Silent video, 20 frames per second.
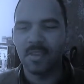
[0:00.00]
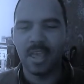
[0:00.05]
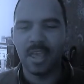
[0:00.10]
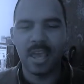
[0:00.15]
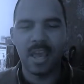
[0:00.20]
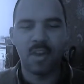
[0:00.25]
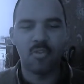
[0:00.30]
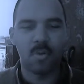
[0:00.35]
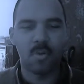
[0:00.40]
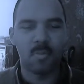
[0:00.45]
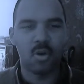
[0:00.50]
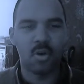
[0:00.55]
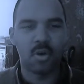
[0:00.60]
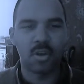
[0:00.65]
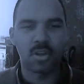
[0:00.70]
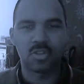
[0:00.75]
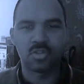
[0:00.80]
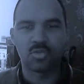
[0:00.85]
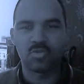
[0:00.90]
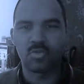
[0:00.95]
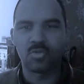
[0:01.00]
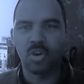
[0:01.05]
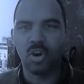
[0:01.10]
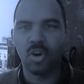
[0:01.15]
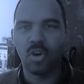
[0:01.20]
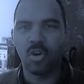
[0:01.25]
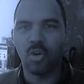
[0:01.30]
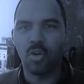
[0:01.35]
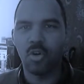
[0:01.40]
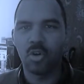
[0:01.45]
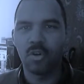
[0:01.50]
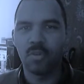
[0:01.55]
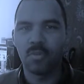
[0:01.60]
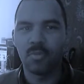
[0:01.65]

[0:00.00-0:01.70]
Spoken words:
and a remote control?